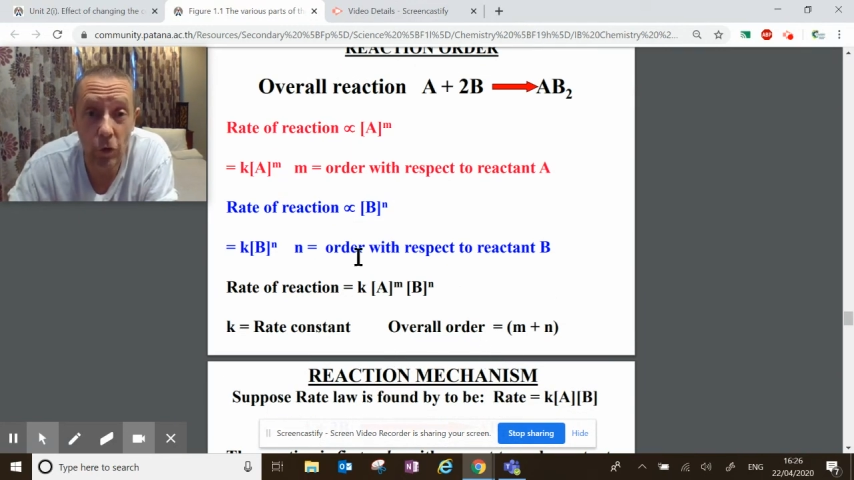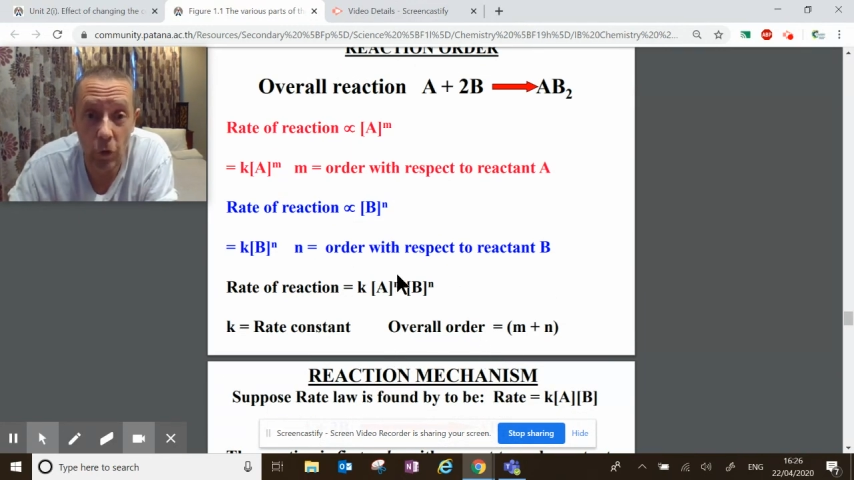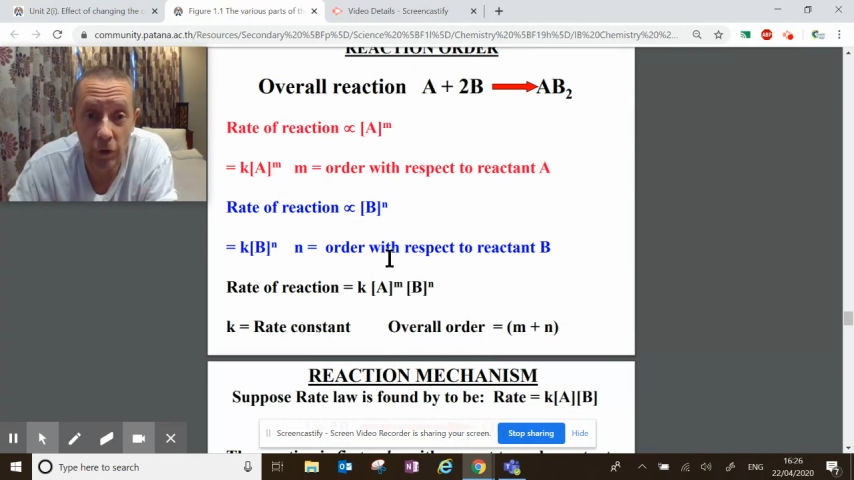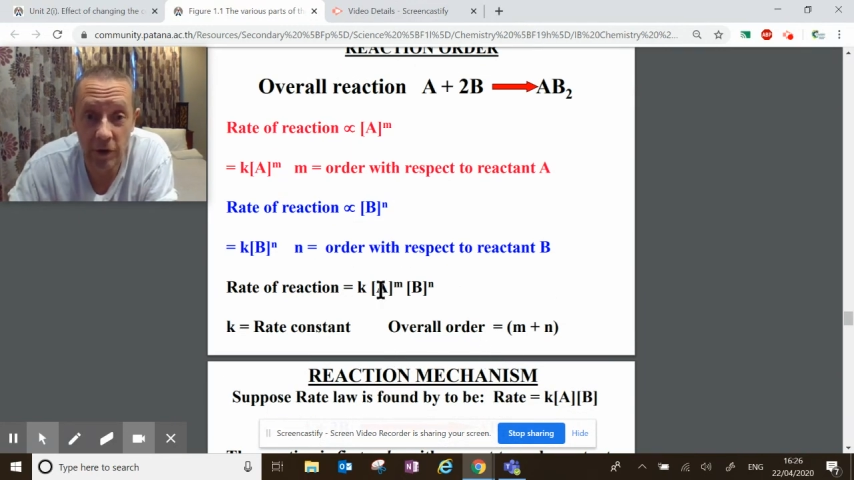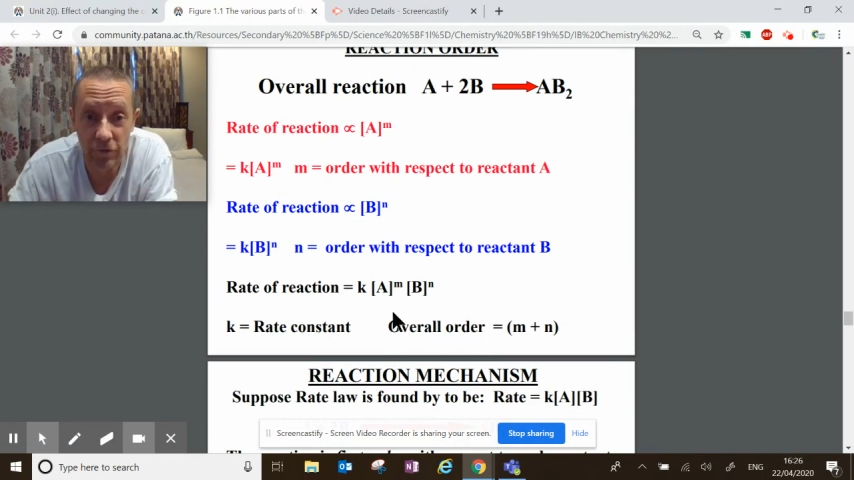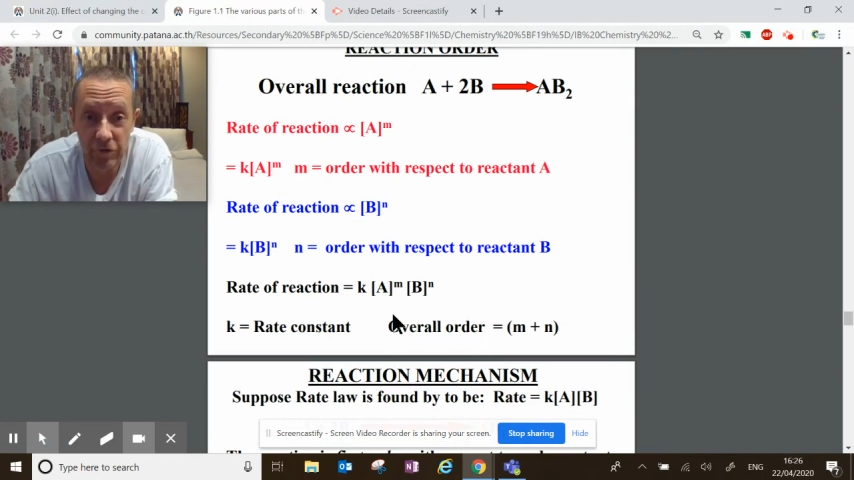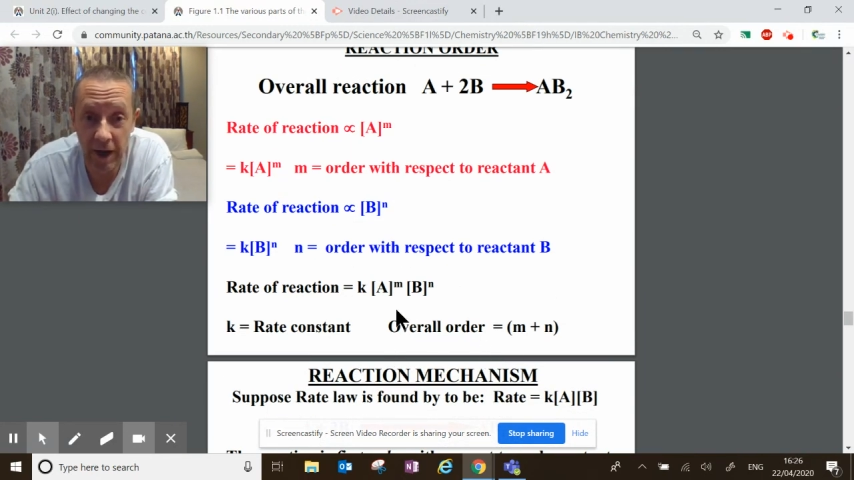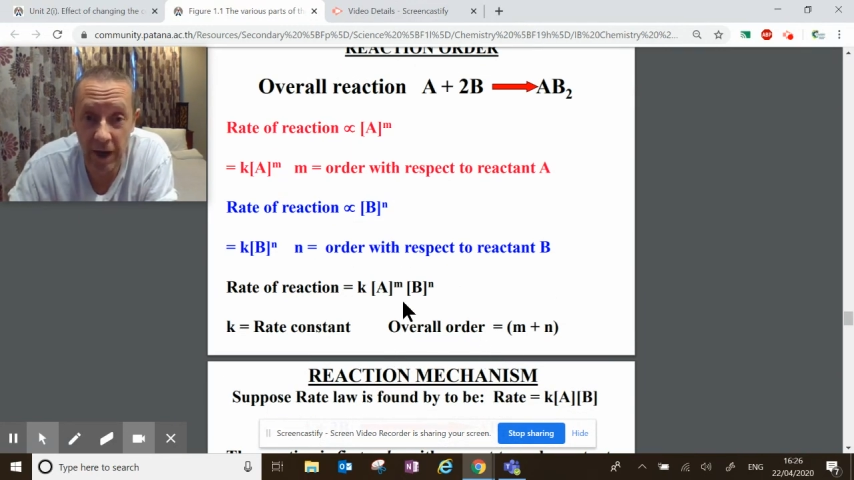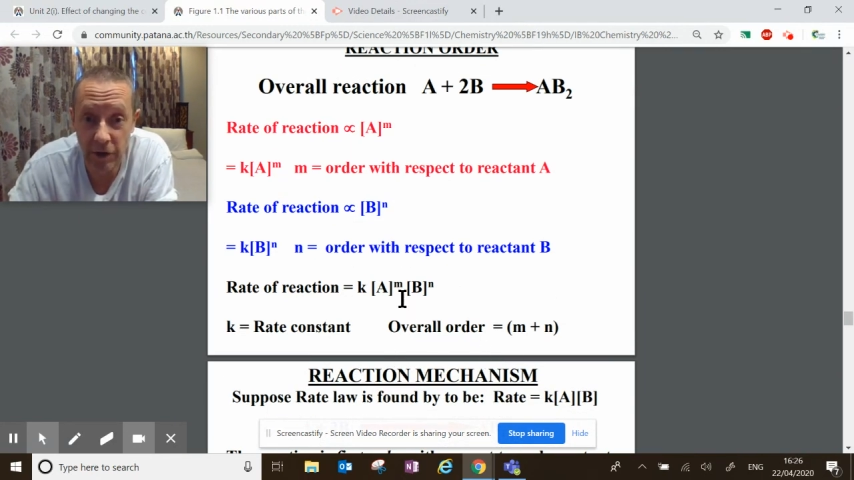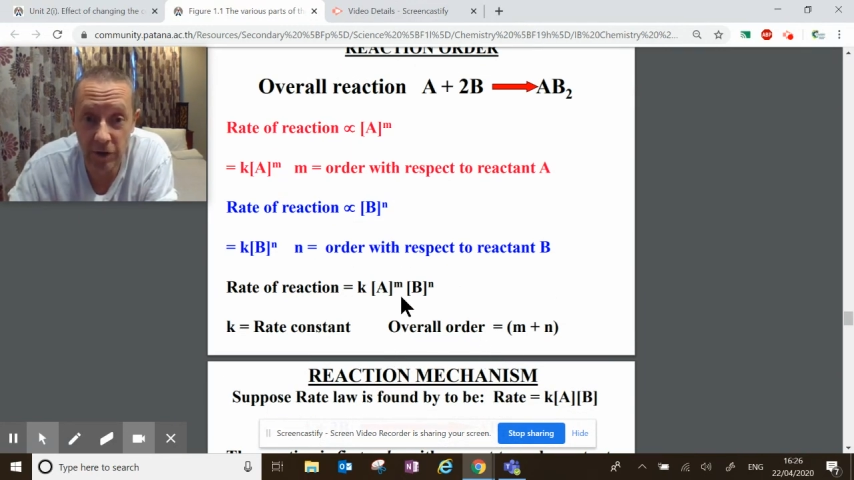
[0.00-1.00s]
order of
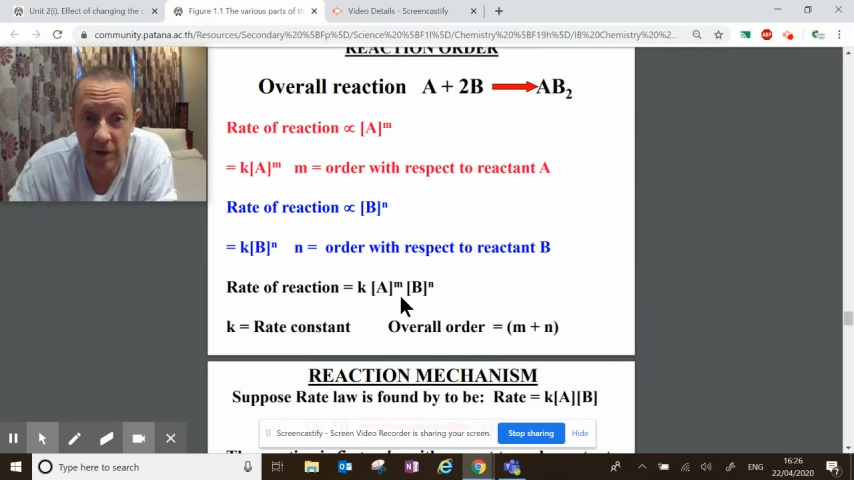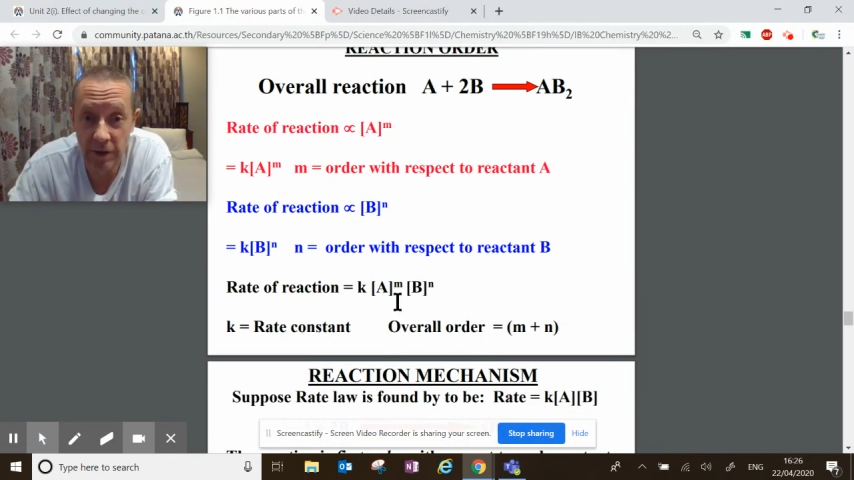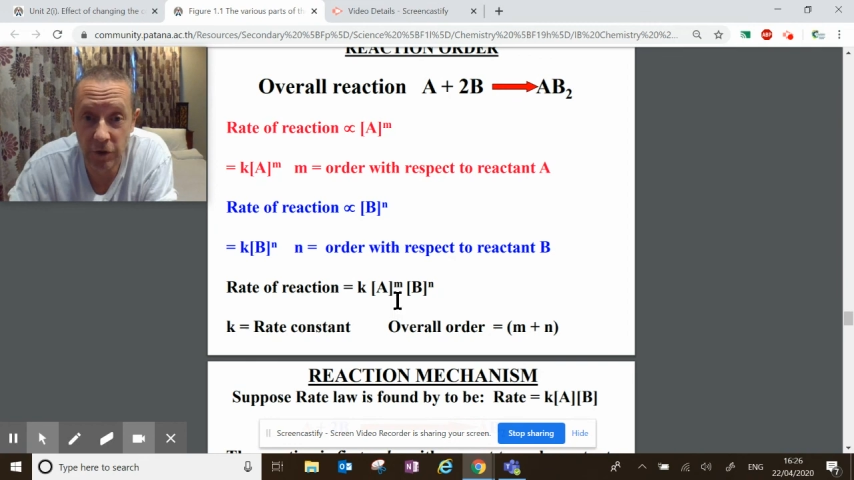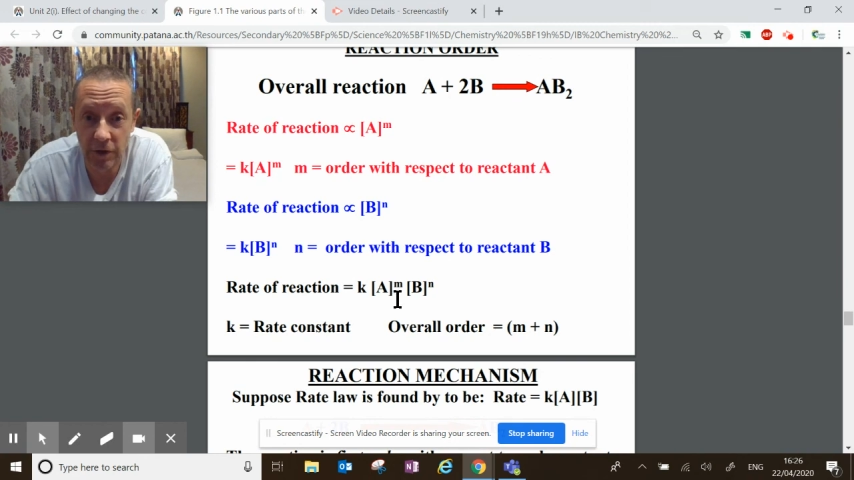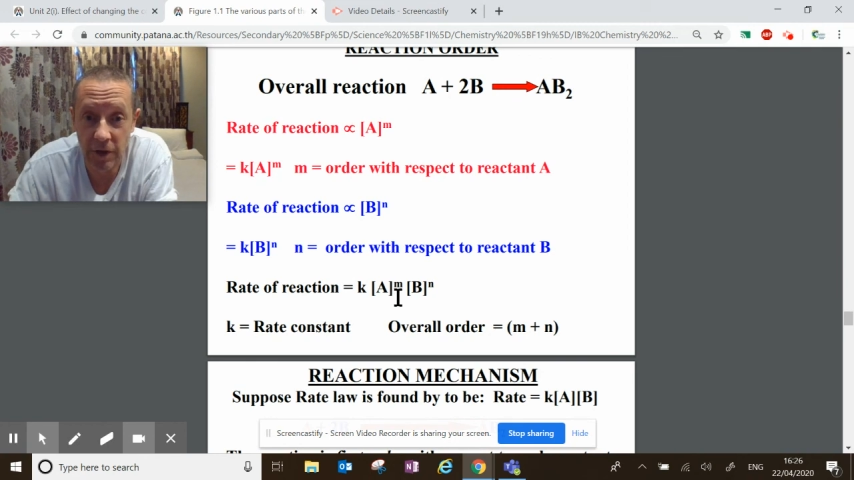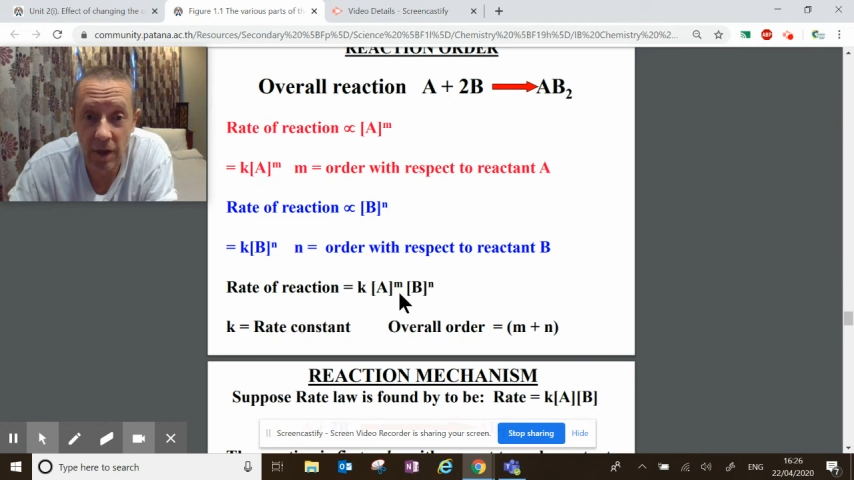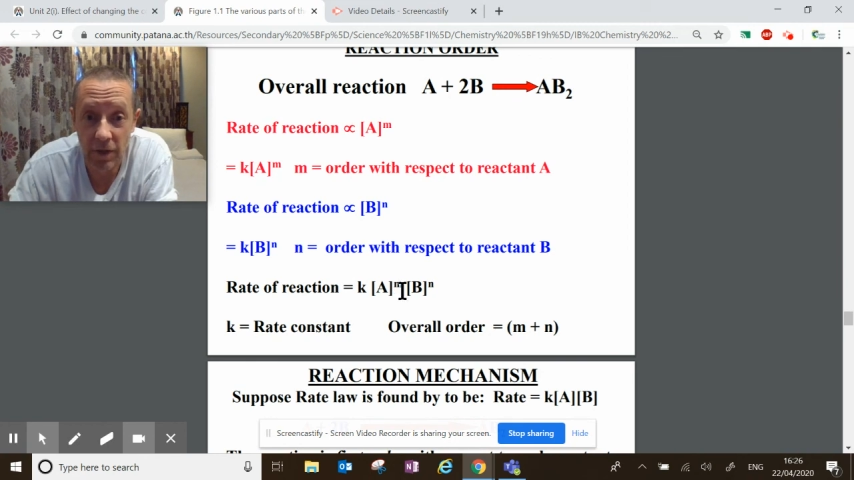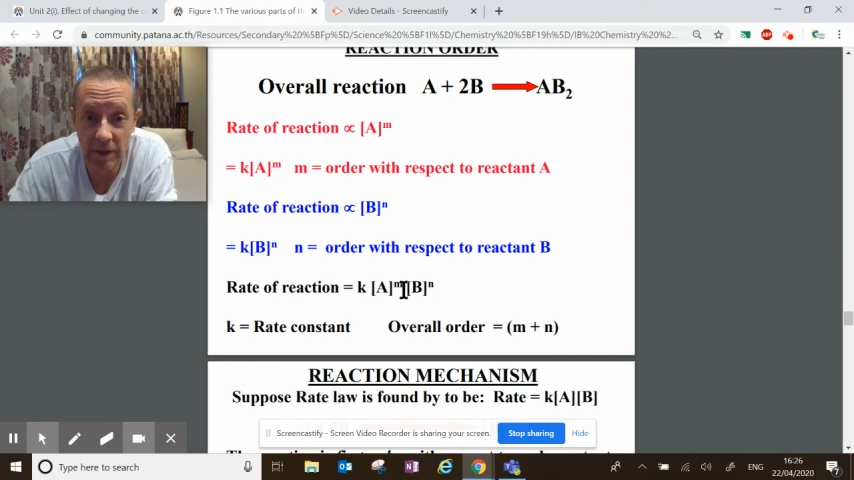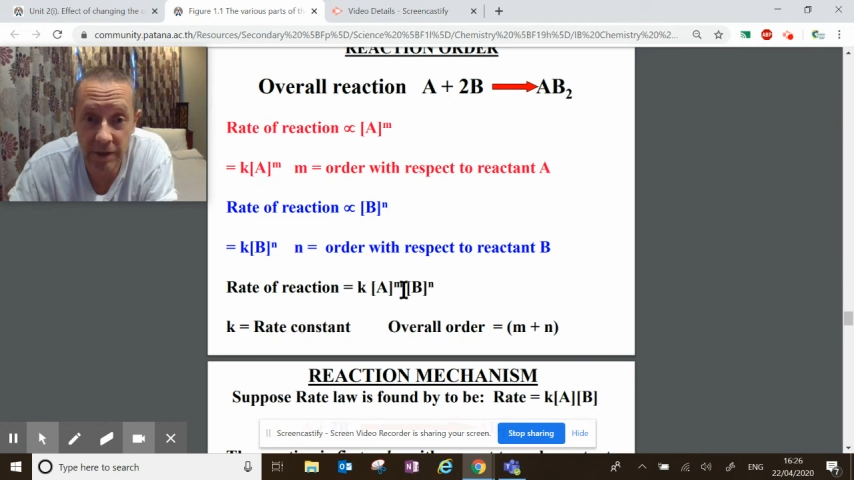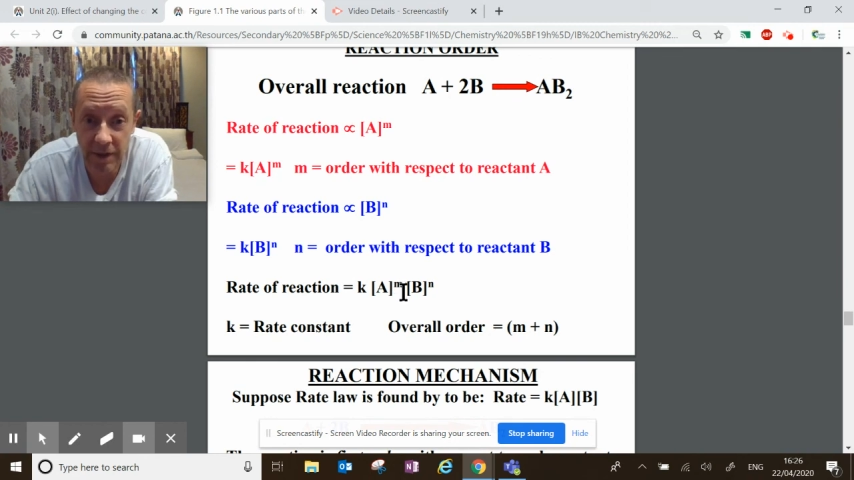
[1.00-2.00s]
reaction is just
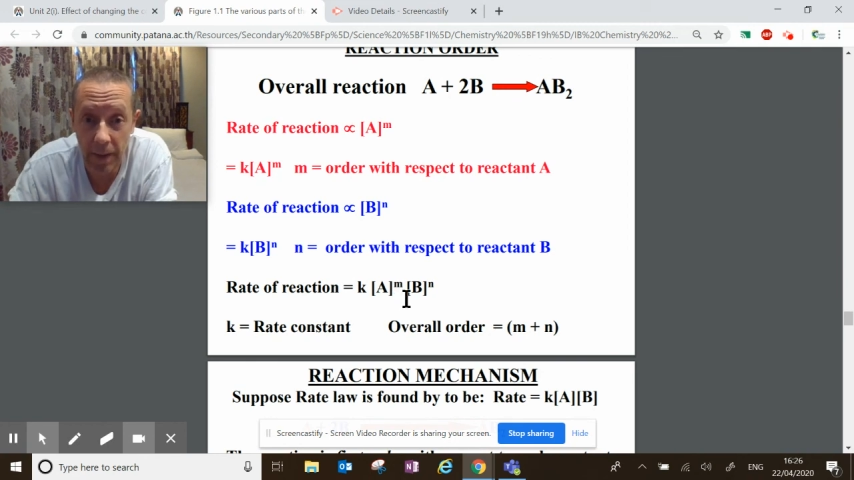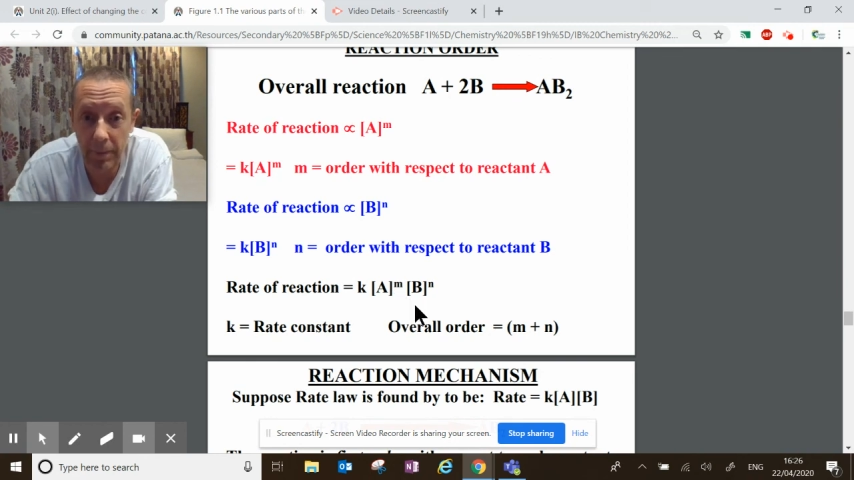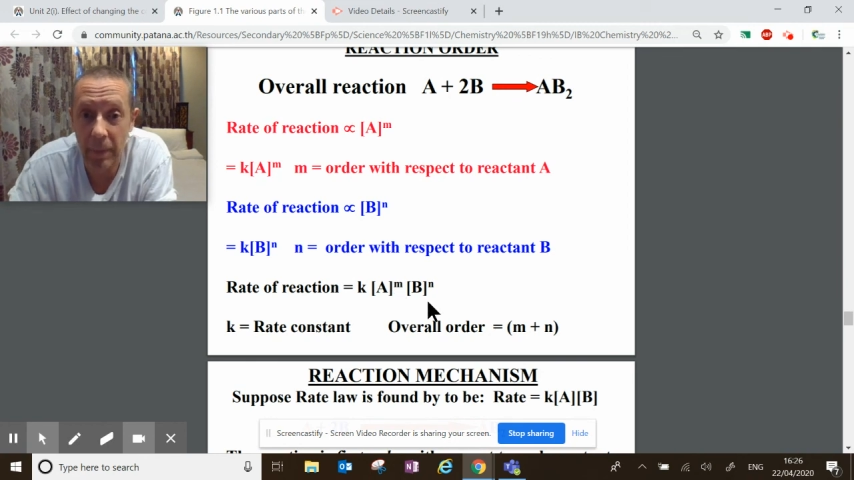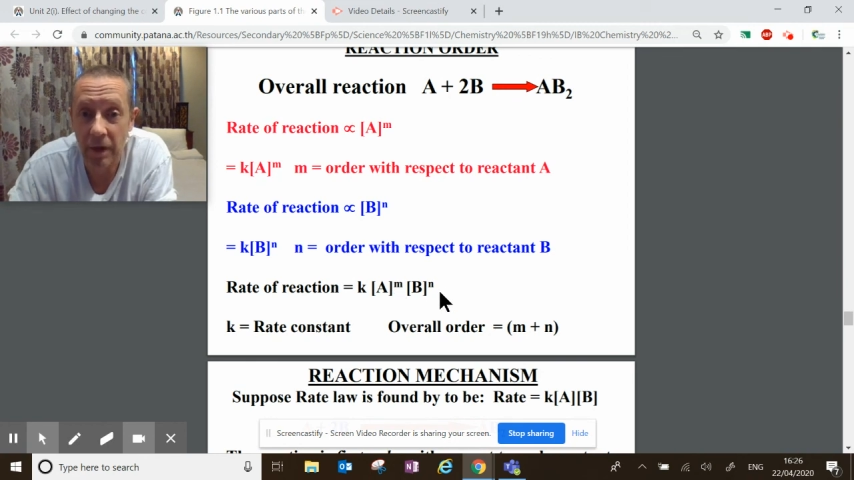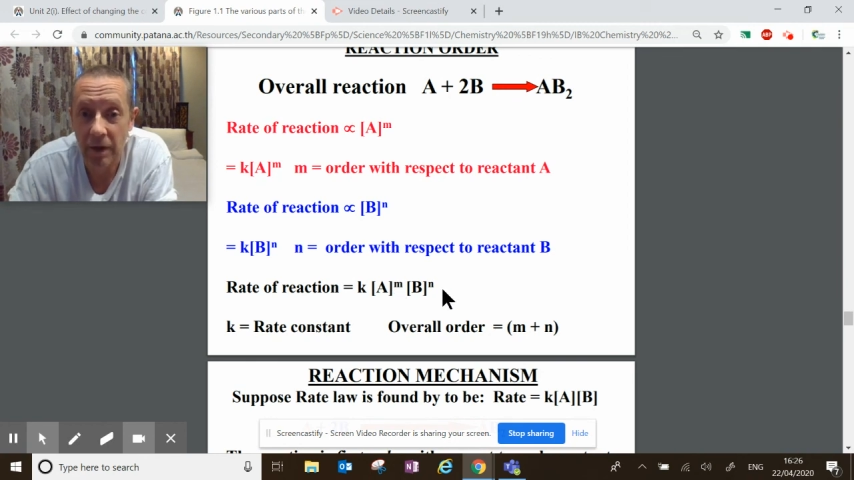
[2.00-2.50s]
the sum